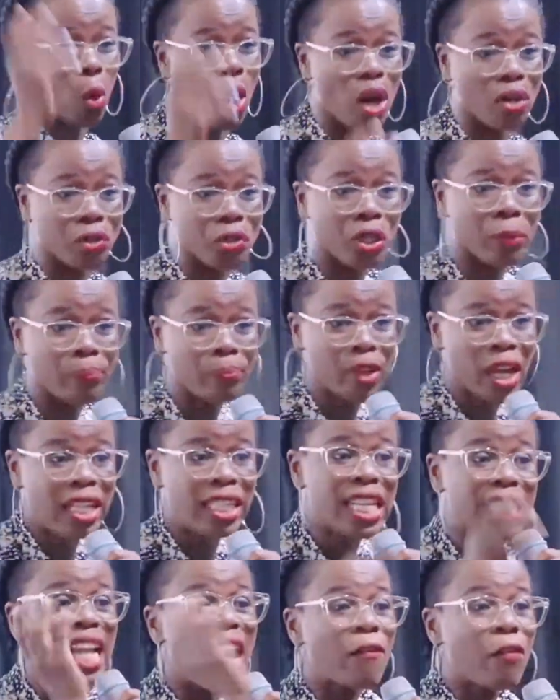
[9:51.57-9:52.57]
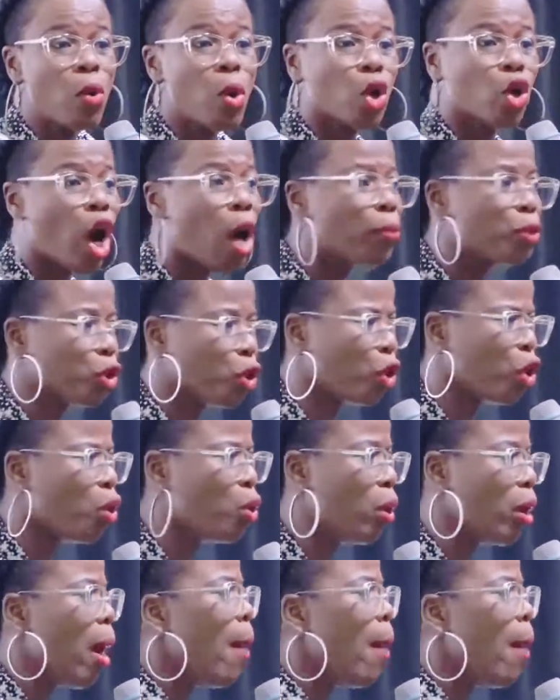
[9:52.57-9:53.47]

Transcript: wants. The devil will come to you.